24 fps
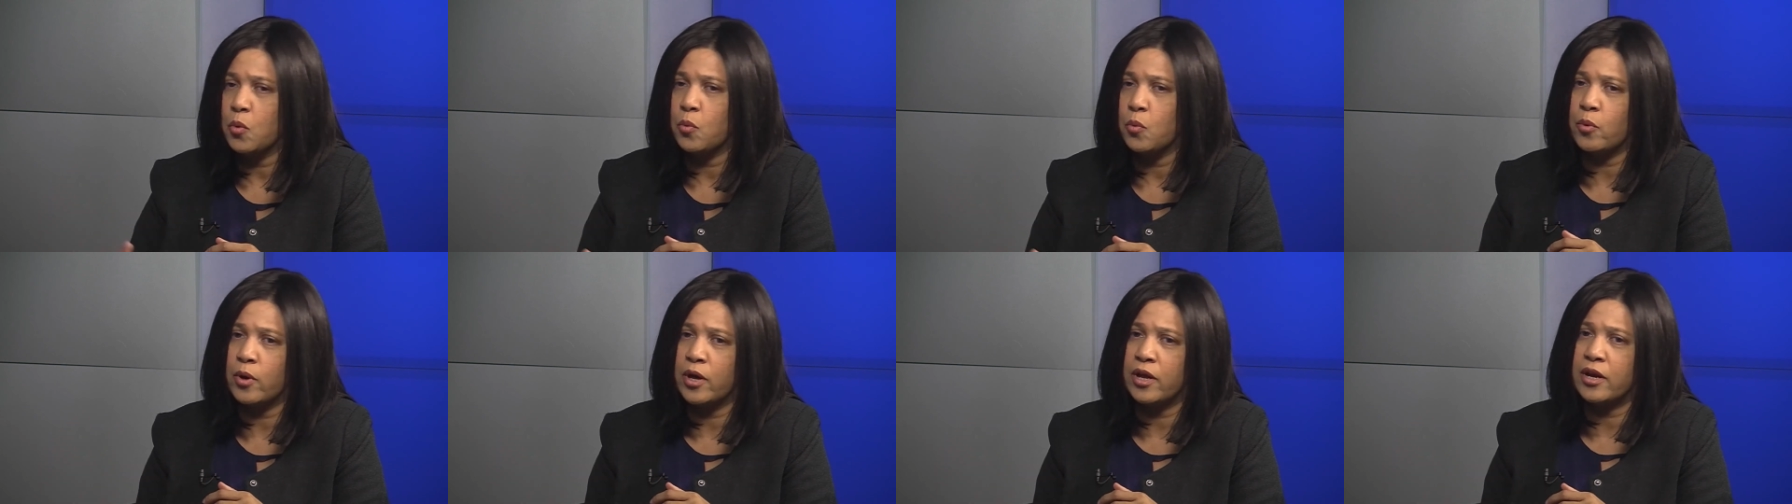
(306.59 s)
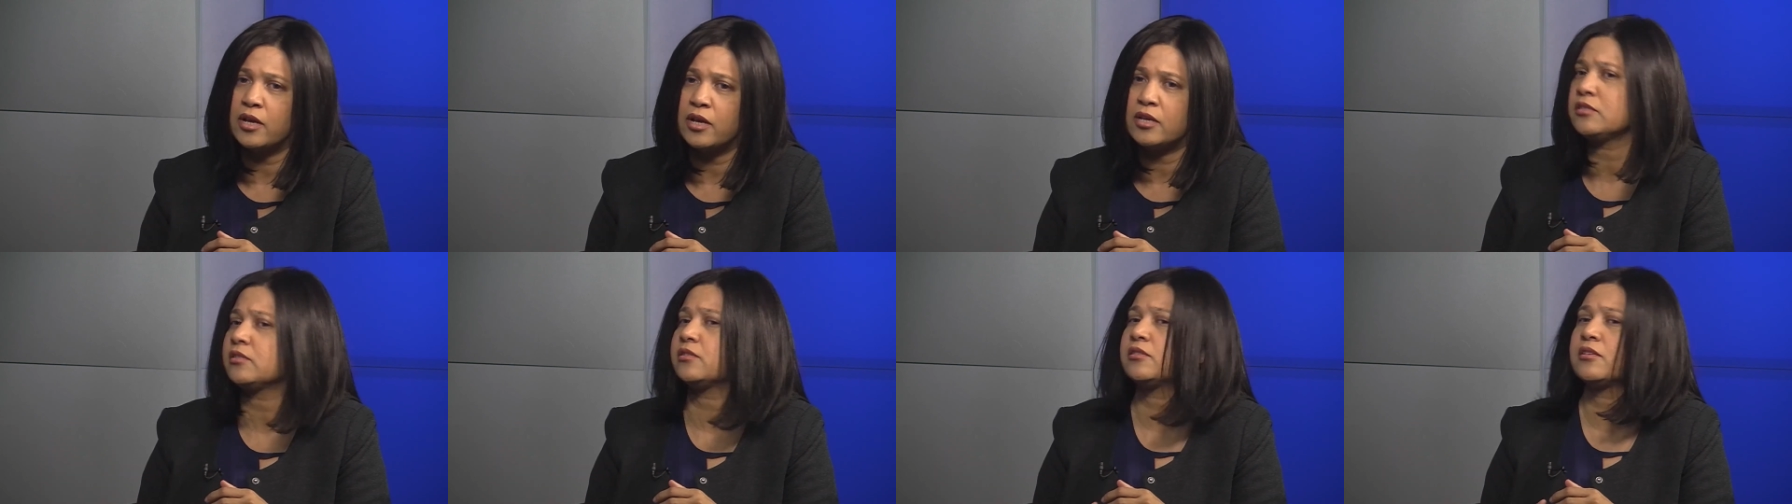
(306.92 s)

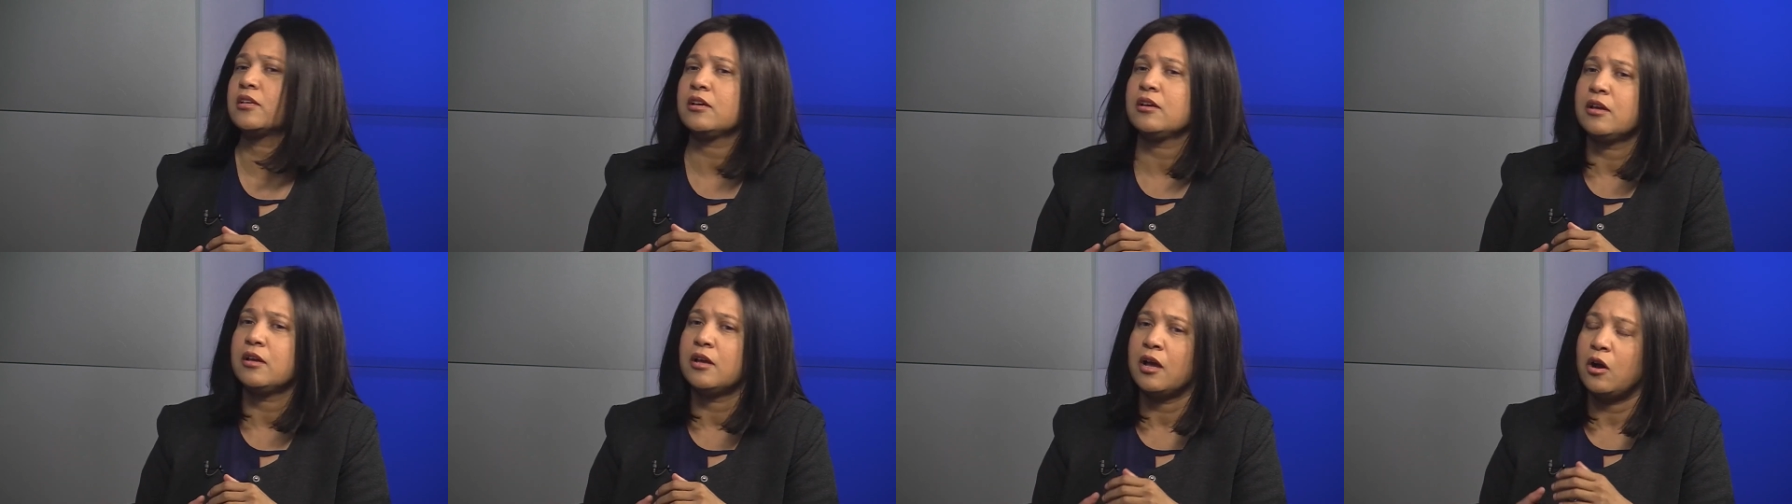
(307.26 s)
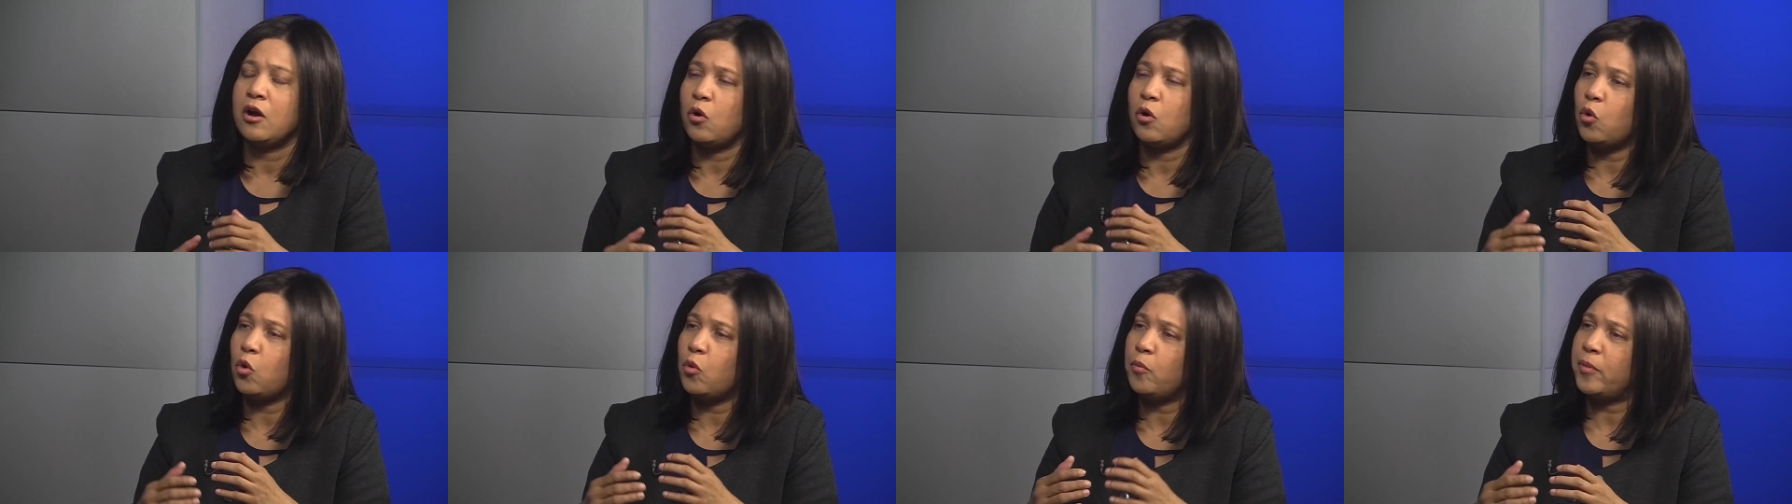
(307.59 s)
whereas
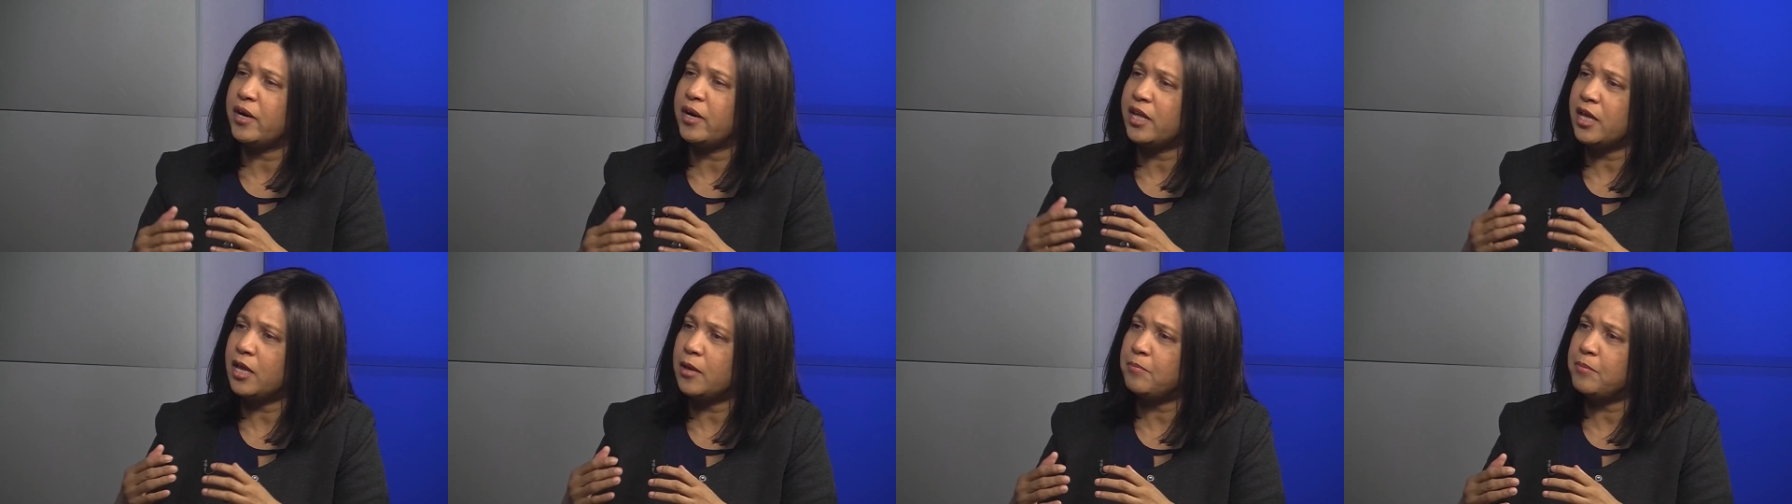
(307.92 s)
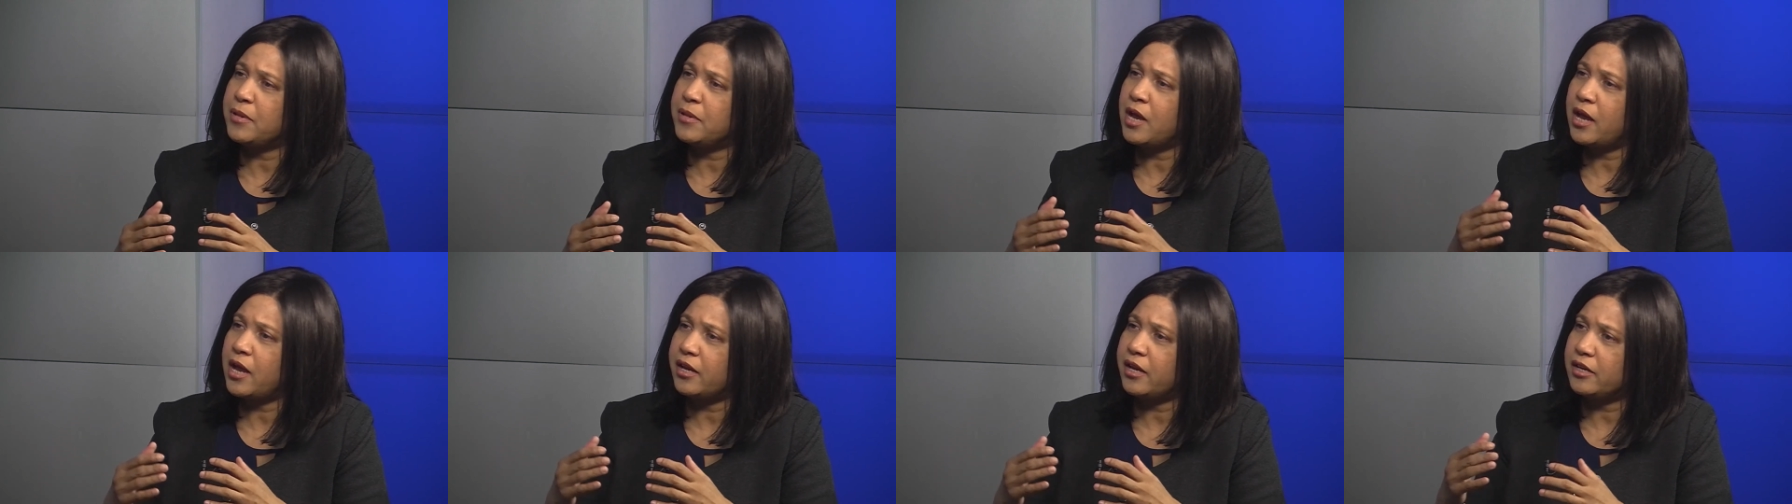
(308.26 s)
open A
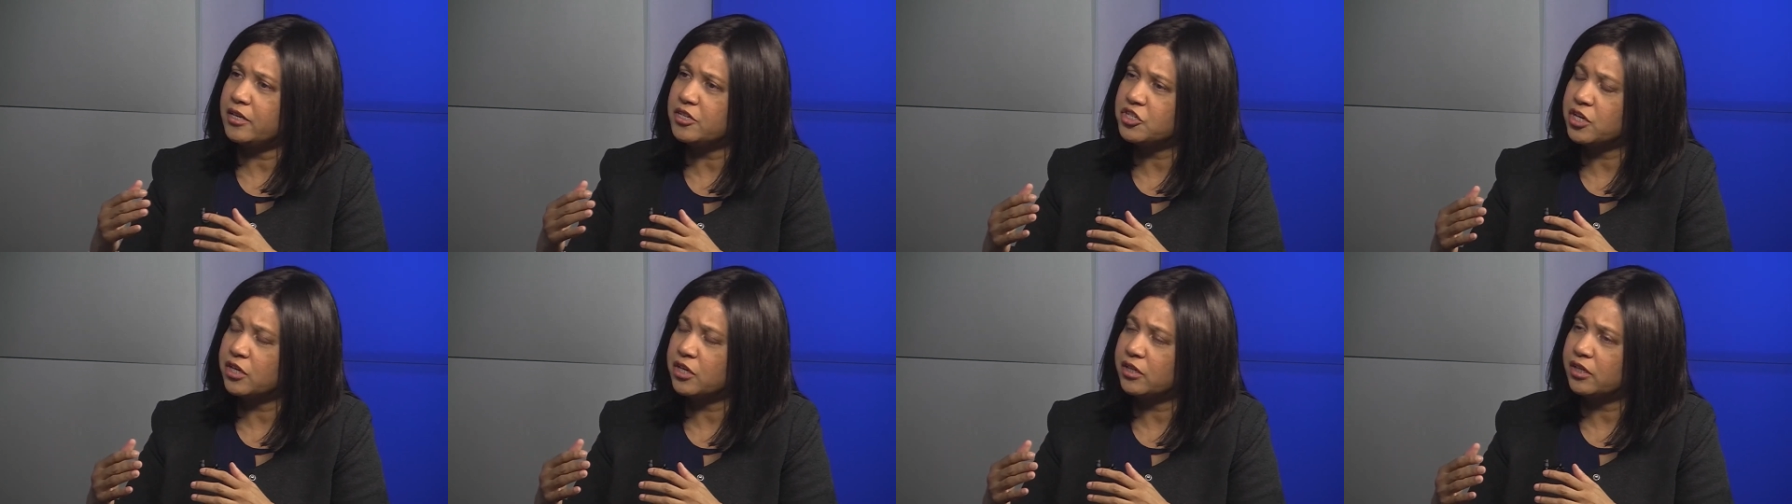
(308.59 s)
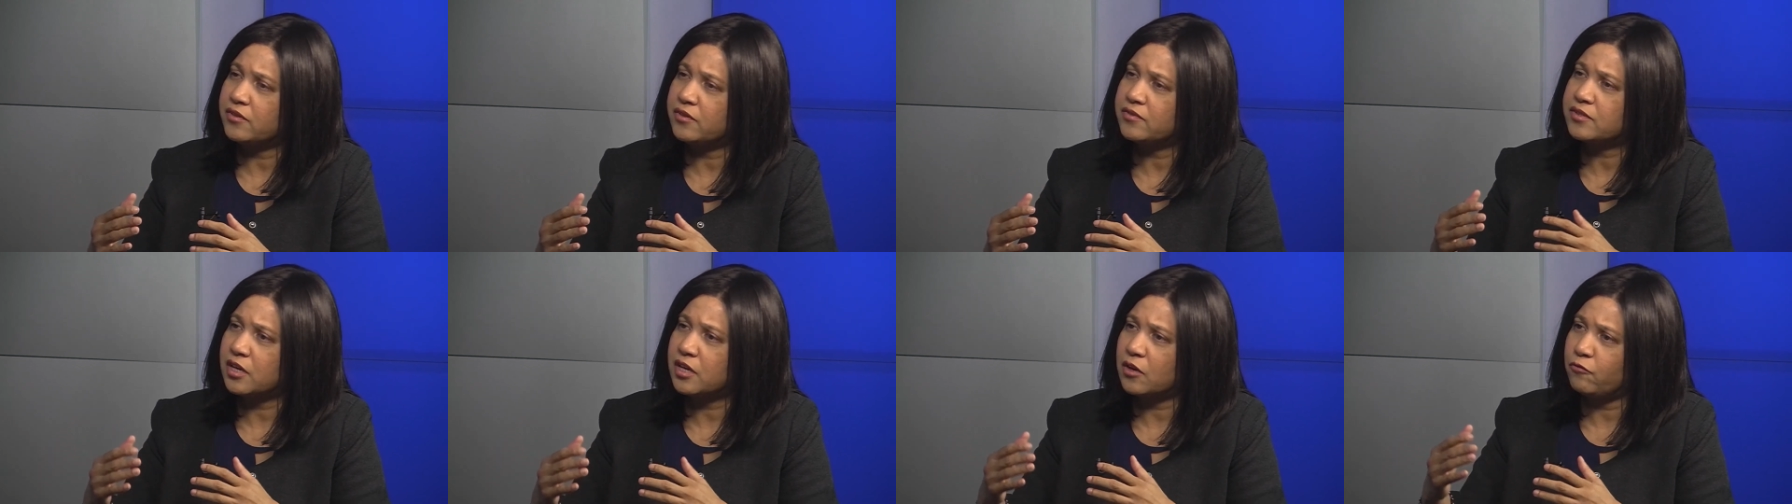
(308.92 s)
P I
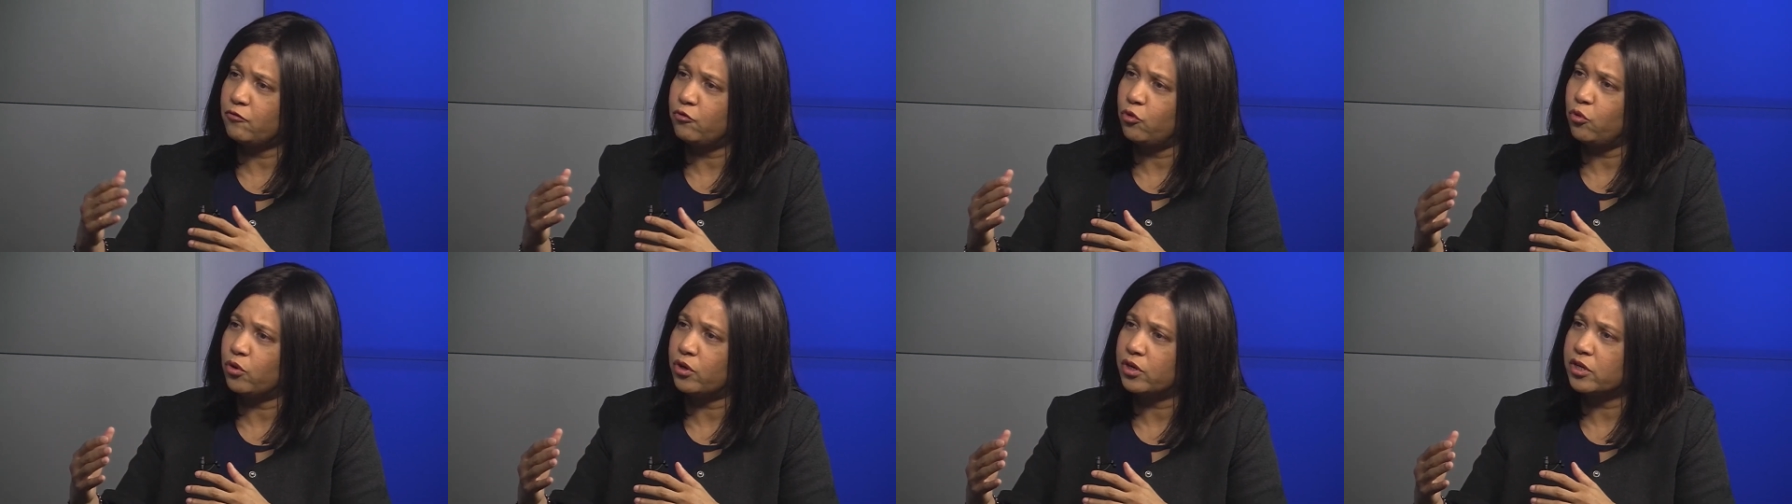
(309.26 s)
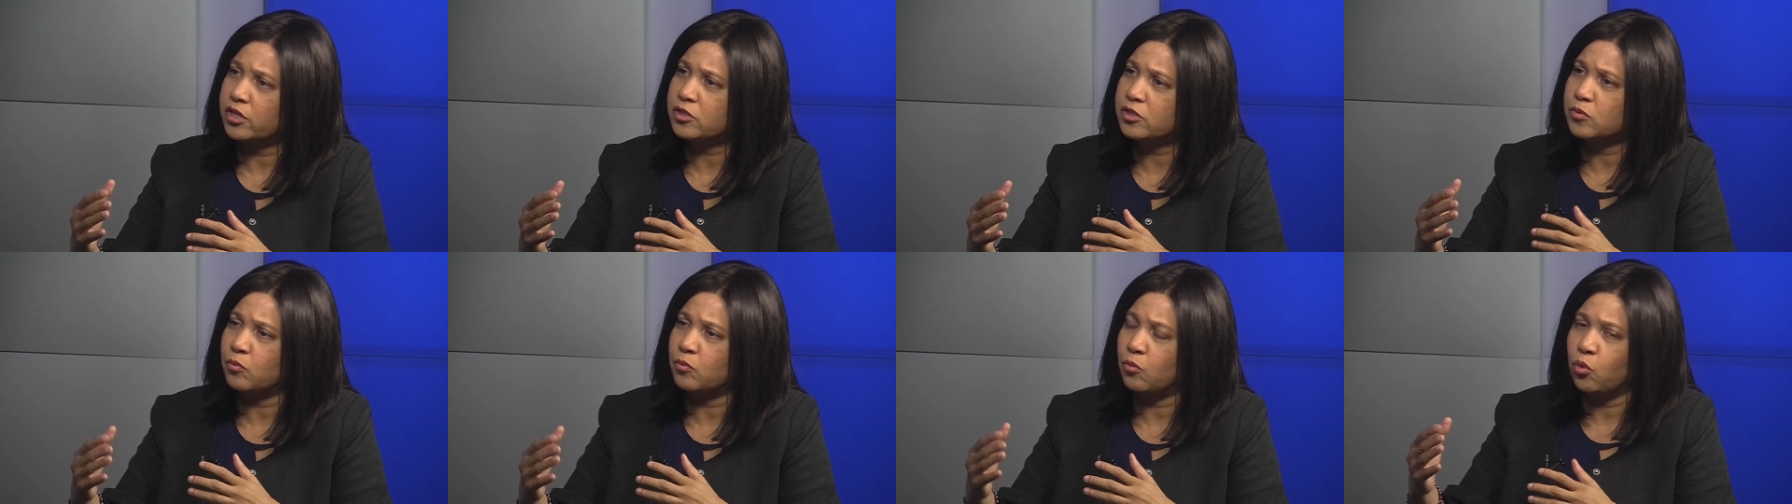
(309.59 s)
initiatives can
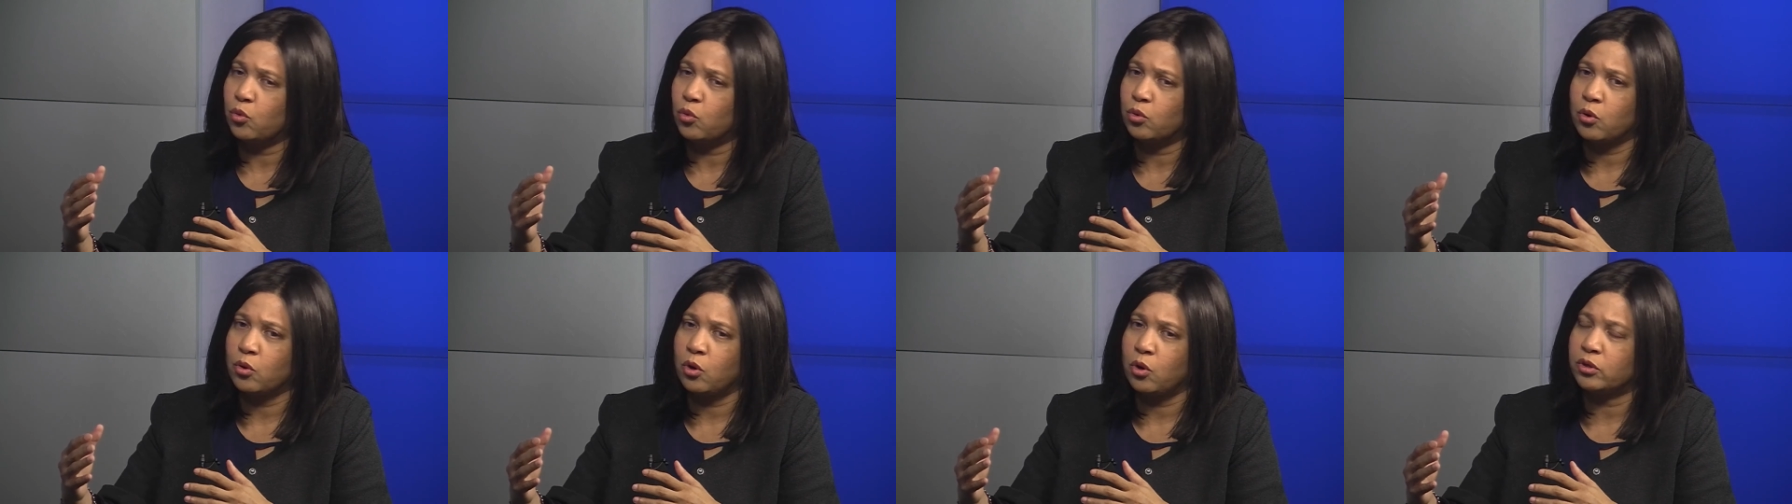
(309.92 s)
focus more